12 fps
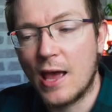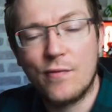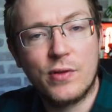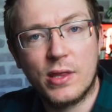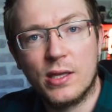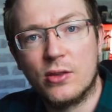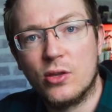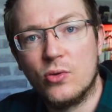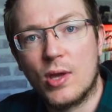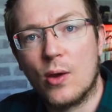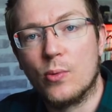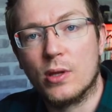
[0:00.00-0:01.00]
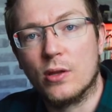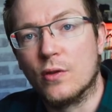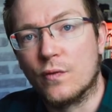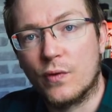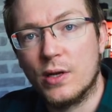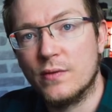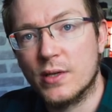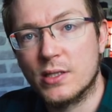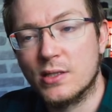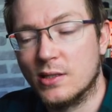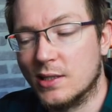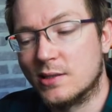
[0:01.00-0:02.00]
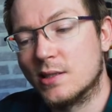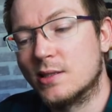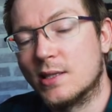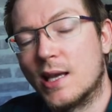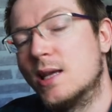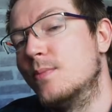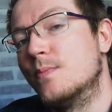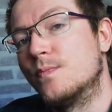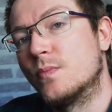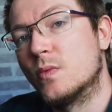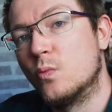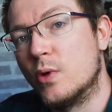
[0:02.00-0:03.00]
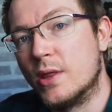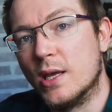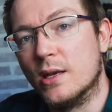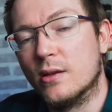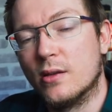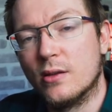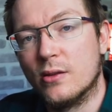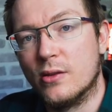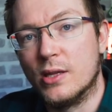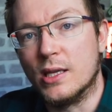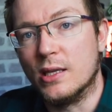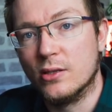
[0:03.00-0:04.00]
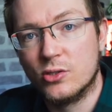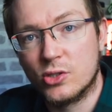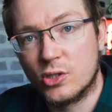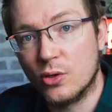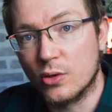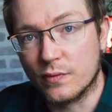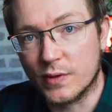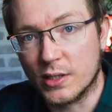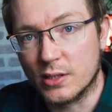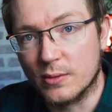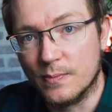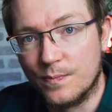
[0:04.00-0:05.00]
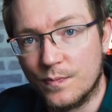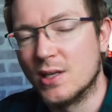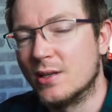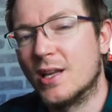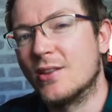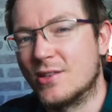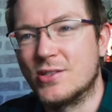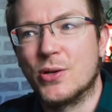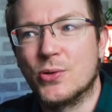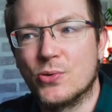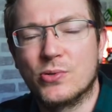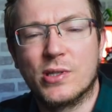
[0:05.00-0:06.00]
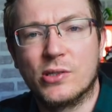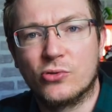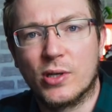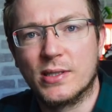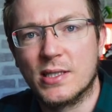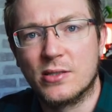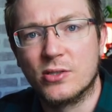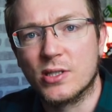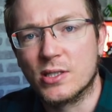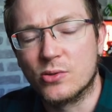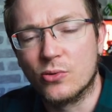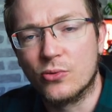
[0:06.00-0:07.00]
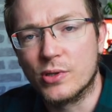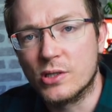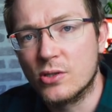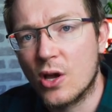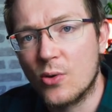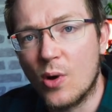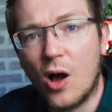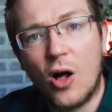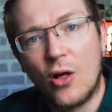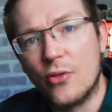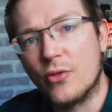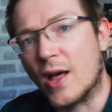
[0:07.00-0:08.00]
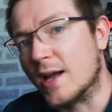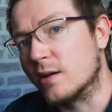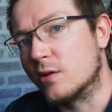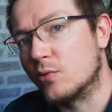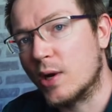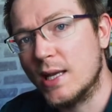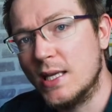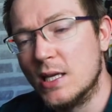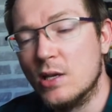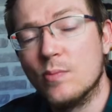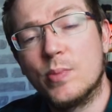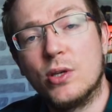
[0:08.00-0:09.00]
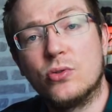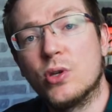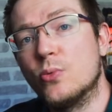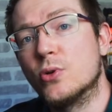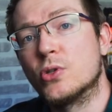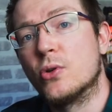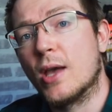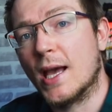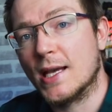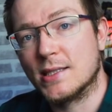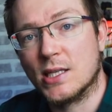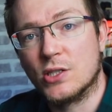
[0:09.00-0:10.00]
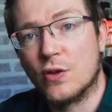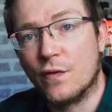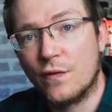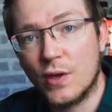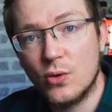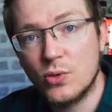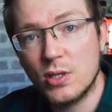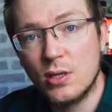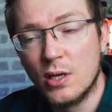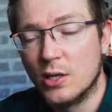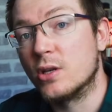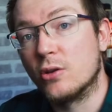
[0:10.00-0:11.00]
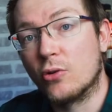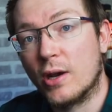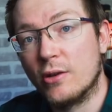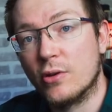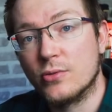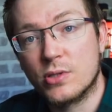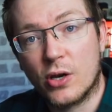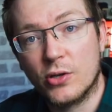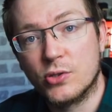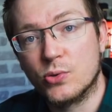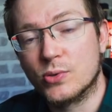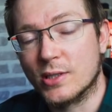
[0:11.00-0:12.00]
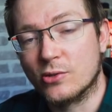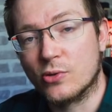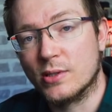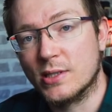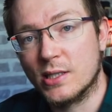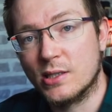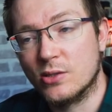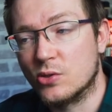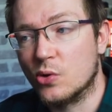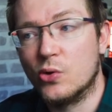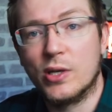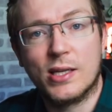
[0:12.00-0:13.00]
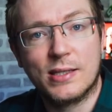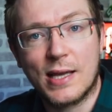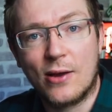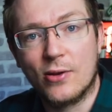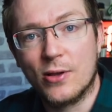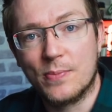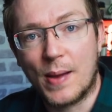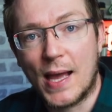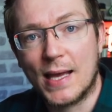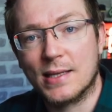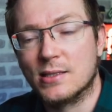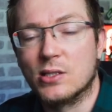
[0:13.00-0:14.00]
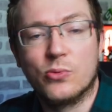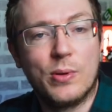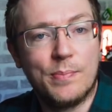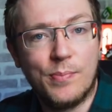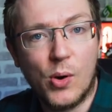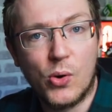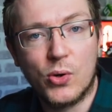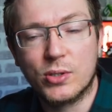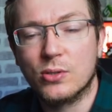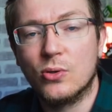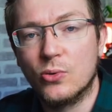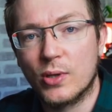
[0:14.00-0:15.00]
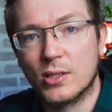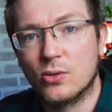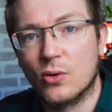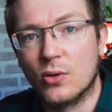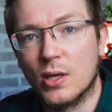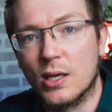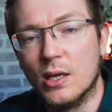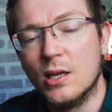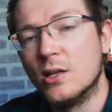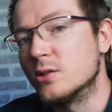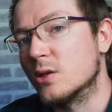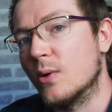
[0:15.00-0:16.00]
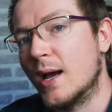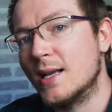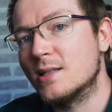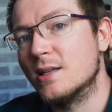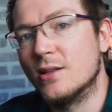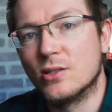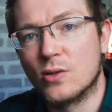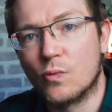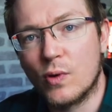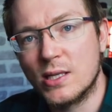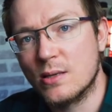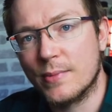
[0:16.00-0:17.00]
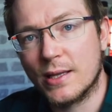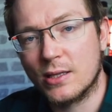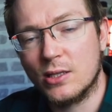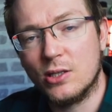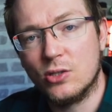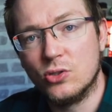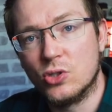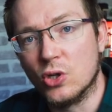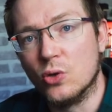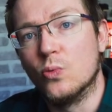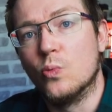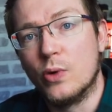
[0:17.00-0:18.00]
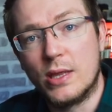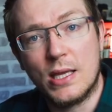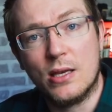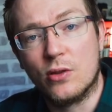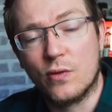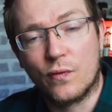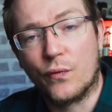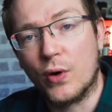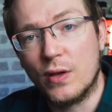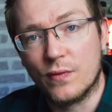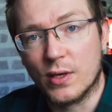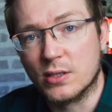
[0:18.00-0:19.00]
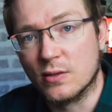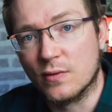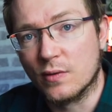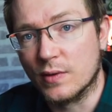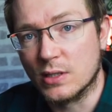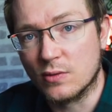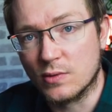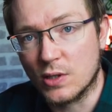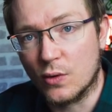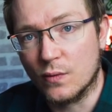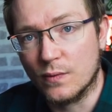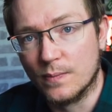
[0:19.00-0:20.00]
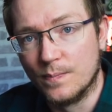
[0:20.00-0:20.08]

Everything that you get within the free version is the same within the studio version. Now, the titles and transitions, as you already know, aren't that great, but you do also get access to Fusion, so you can create your own titles and transitions, or you can download packs to import, all that sort of thing. So actually, there's a reasonable amount that you can do within the free version of DaVinci Resolve.